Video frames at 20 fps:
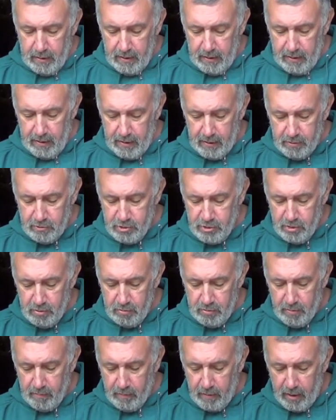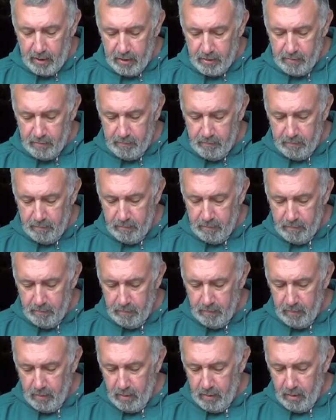and chew the bottom
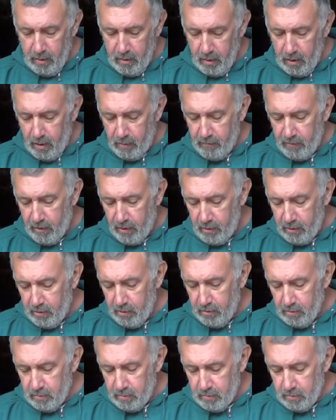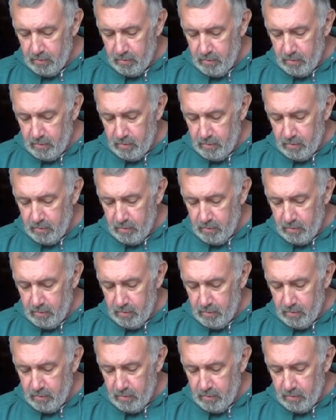of our little